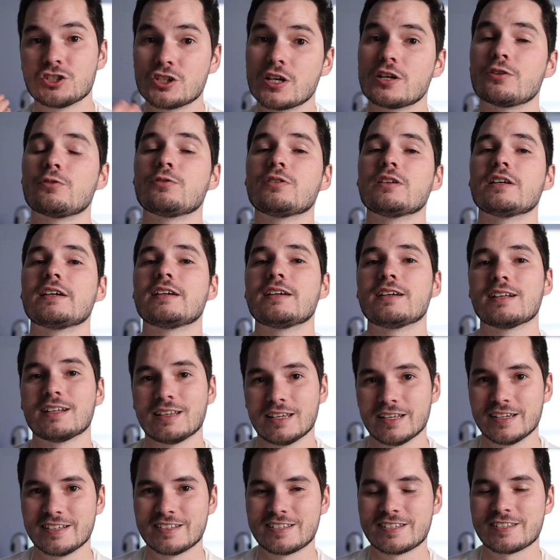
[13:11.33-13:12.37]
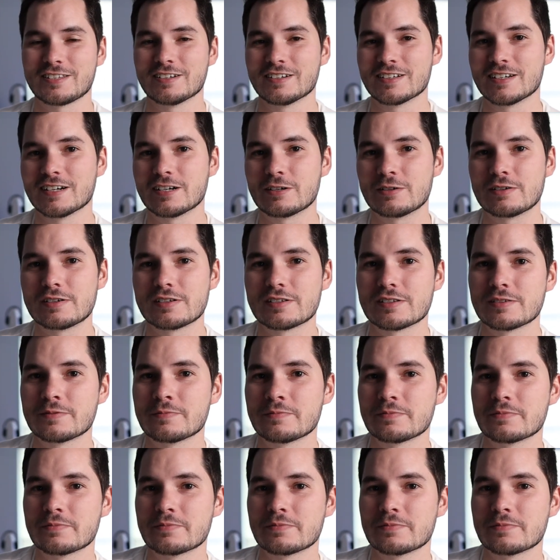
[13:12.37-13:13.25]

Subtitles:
generally late study hours.